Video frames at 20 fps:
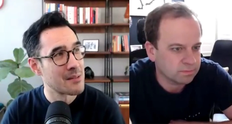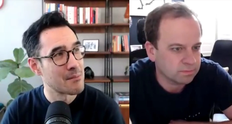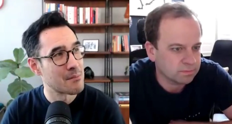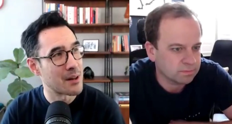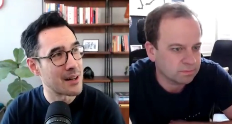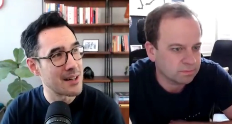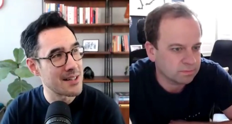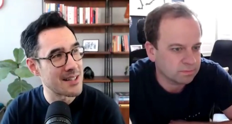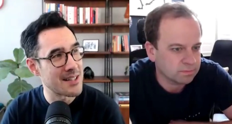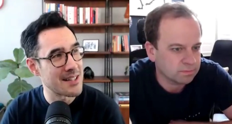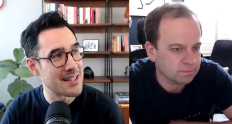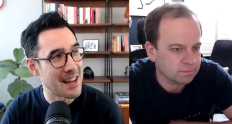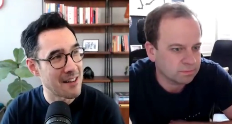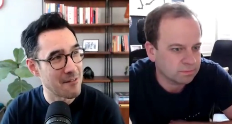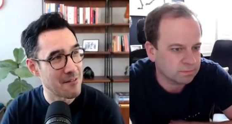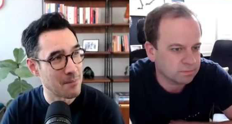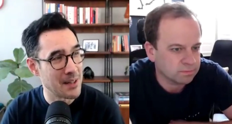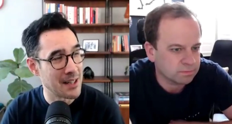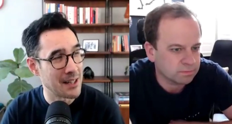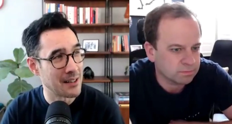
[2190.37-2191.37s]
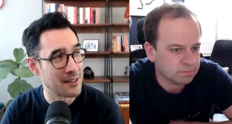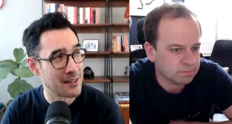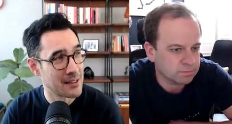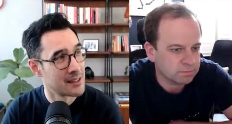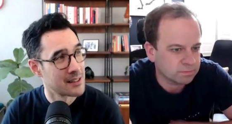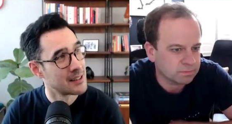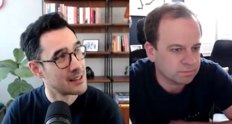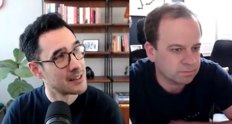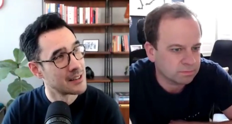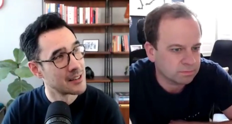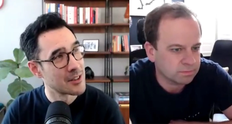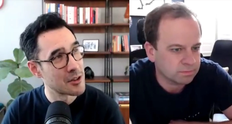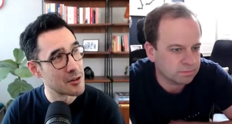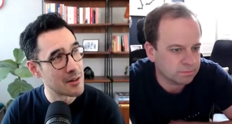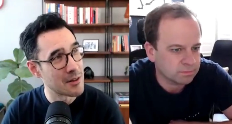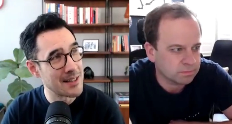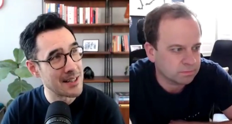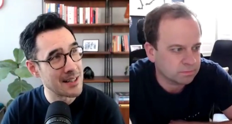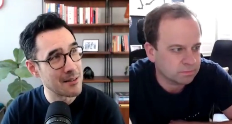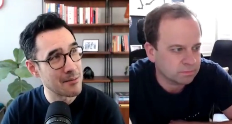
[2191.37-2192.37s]
Speaker 1: prices have been
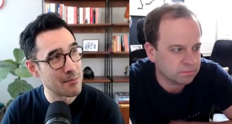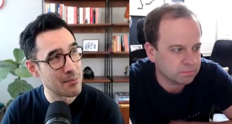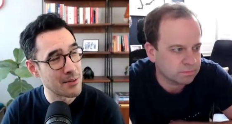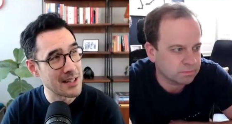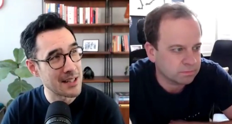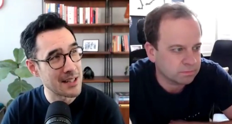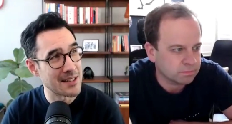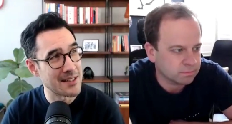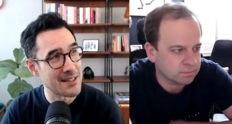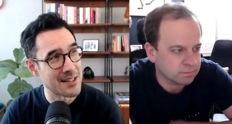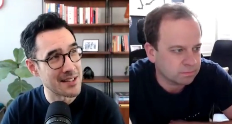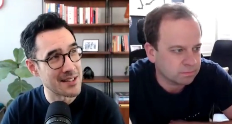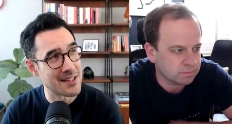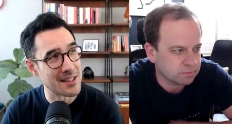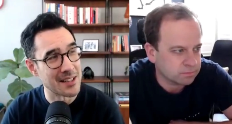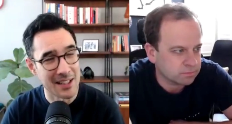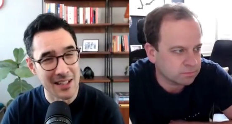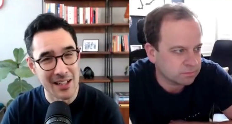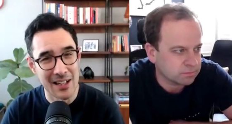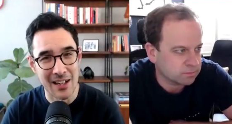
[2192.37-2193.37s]
trending pretty consistently